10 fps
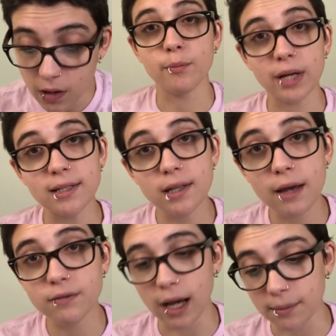But I did
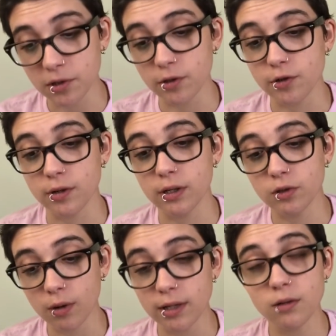have top surgery,
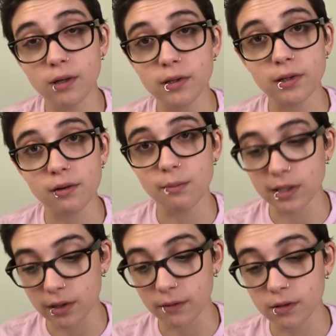so I do consider
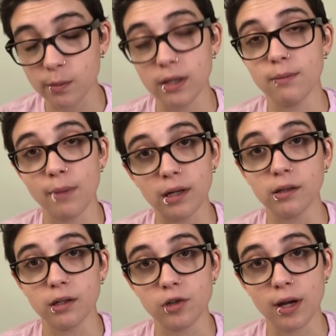myself to be
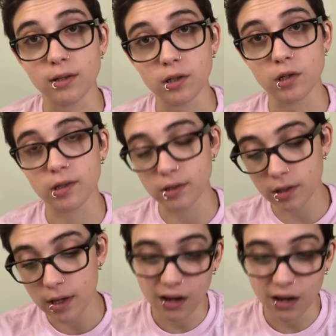medically transitioned.